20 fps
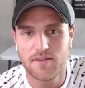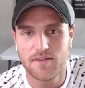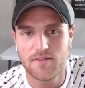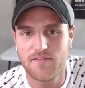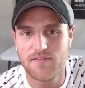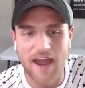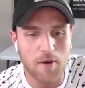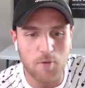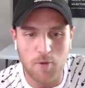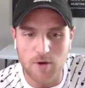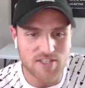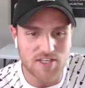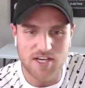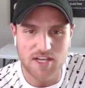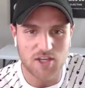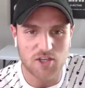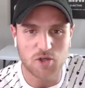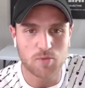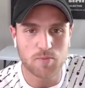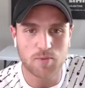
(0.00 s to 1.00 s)
That
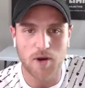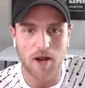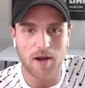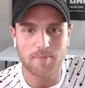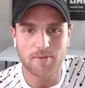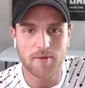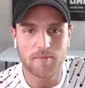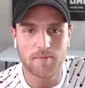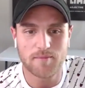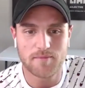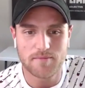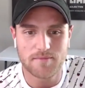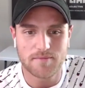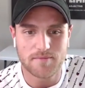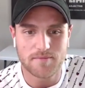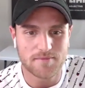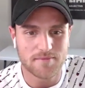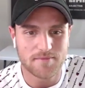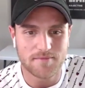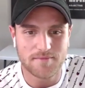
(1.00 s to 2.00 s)
wasn't a you problem.
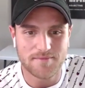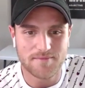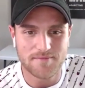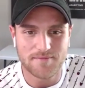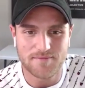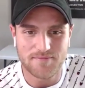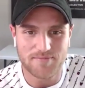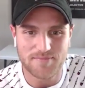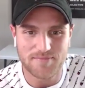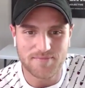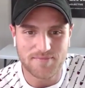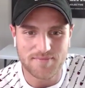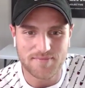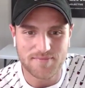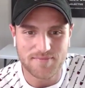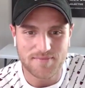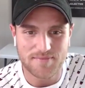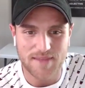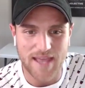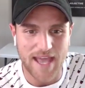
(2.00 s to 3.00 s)
Yeah,